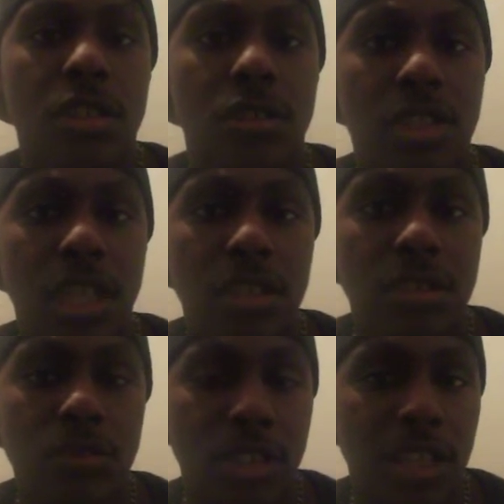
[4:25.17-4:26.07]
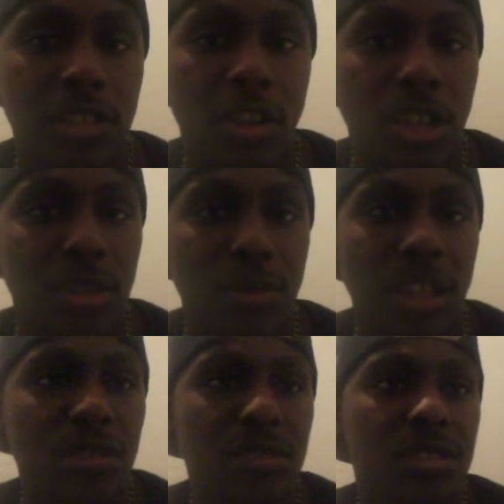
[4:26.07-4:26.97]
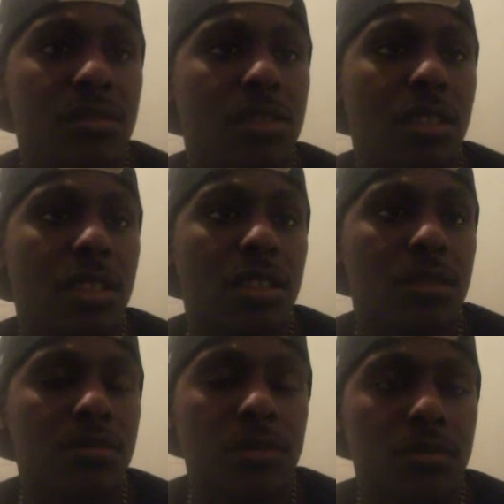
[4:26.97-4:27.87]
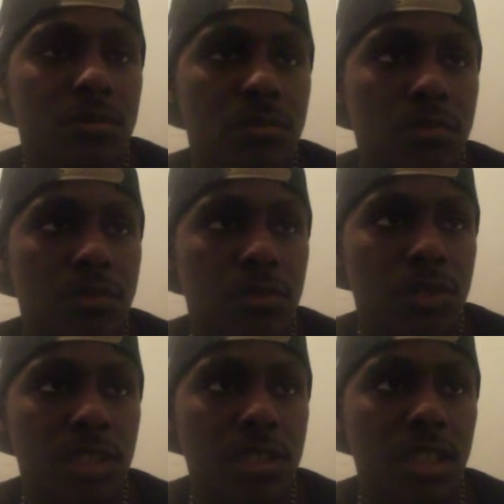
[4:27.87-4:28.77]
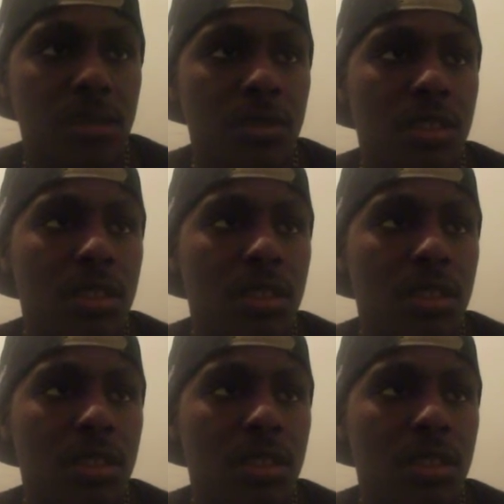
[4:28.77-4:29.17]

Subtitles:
Okay? We're not talking about, what's his name?